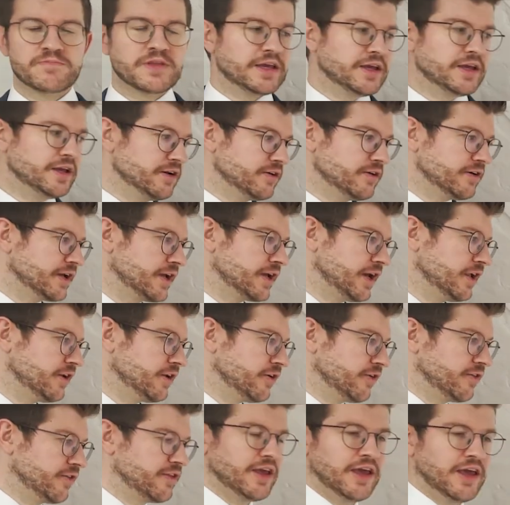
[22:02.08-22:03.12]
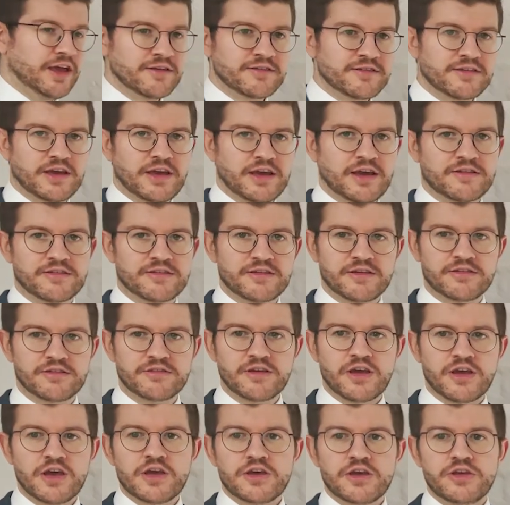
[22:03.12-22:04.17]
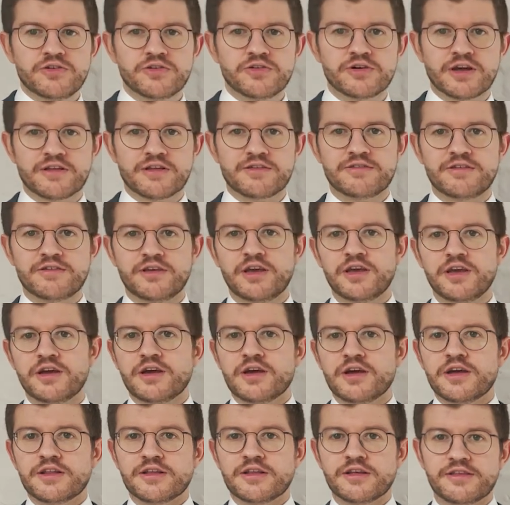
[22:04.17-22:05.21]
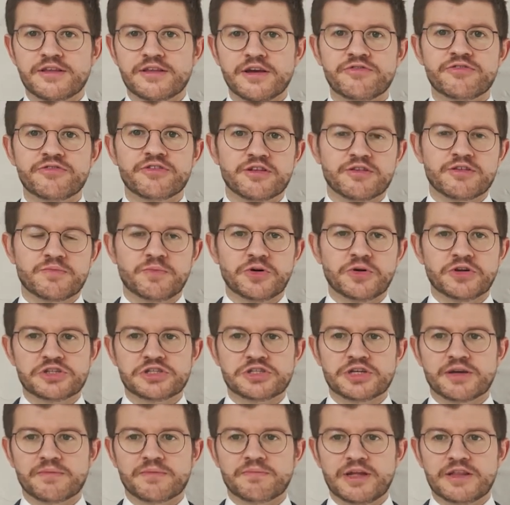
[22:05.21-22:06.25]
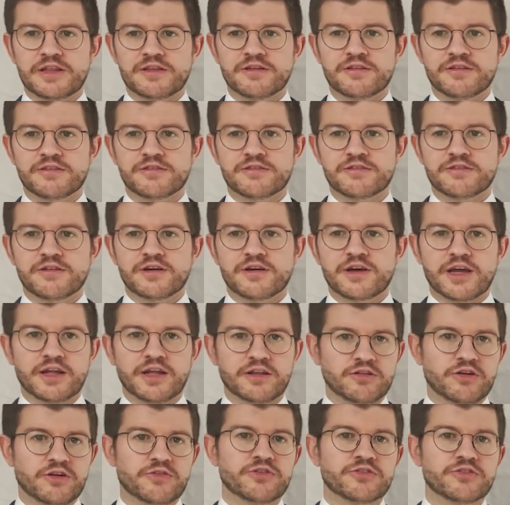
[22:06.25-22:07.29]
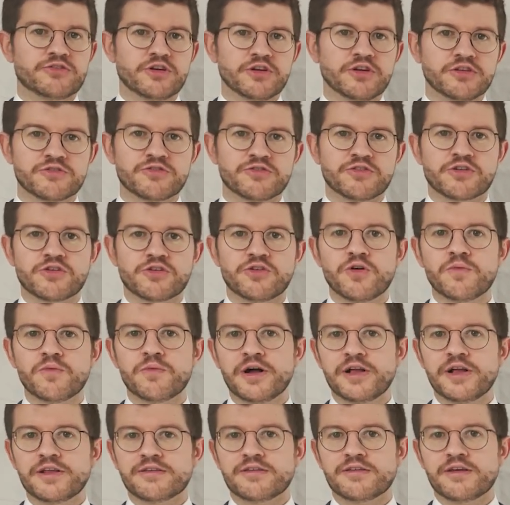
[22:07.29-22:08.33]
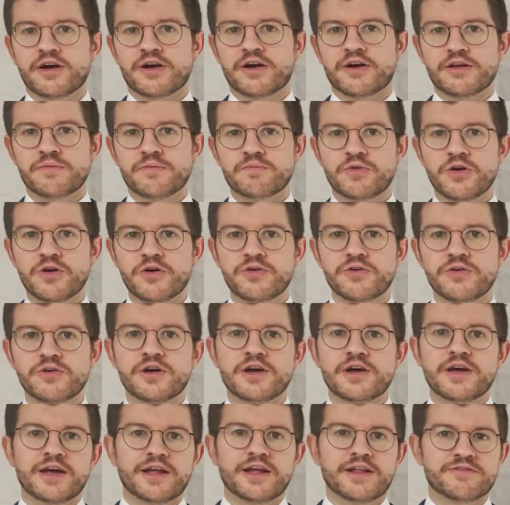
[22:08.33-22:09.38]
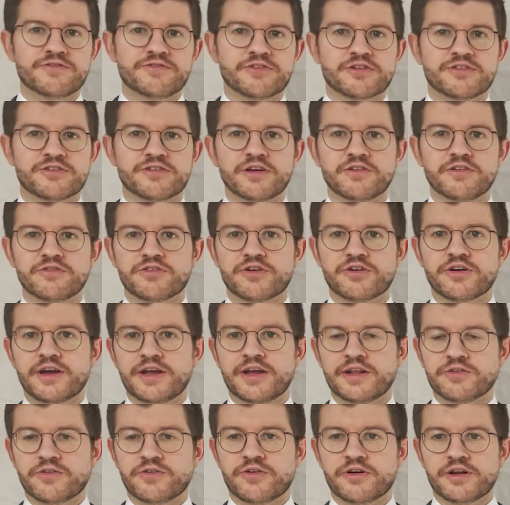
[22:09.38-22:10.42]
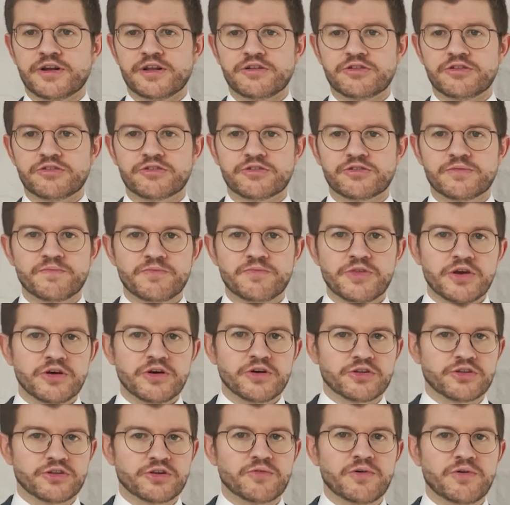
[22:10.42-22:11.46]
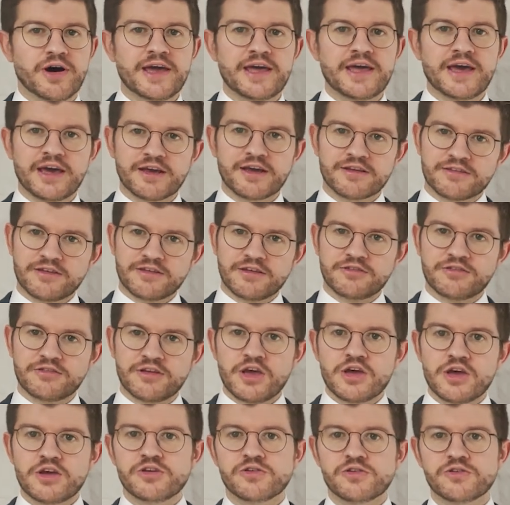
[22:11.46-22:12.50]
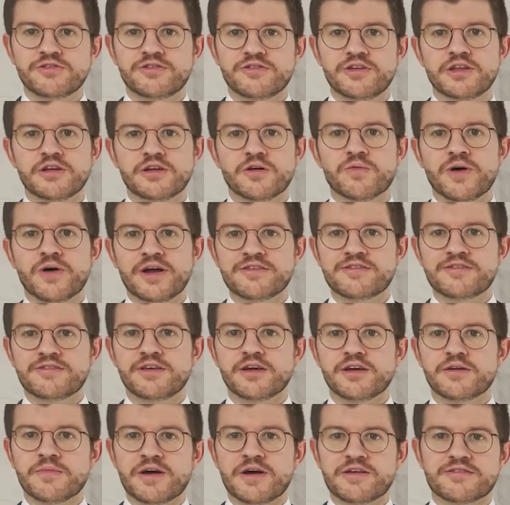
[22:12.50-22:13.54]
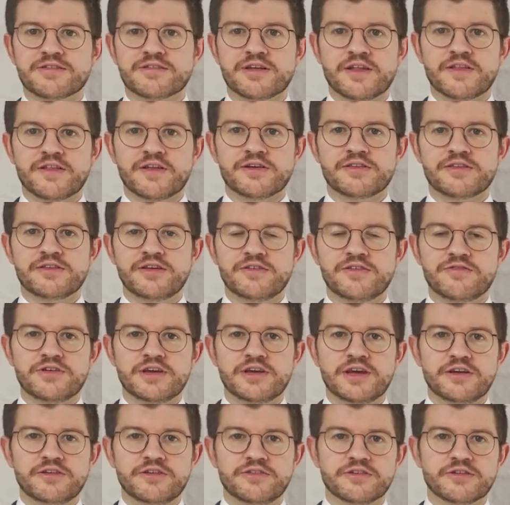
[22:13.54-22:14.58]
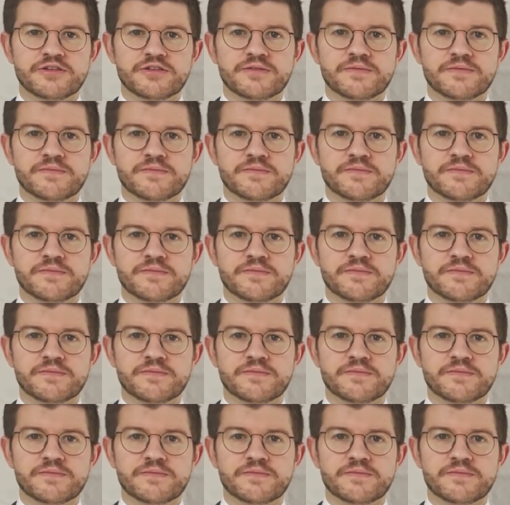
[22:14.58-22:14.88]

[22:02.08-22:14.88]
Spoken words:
Here again on the x-axis you can see the different punching methods, and the results for cobalt are in blue and for silver in orange. On the y-axis you see the 1 sigma standard deviation.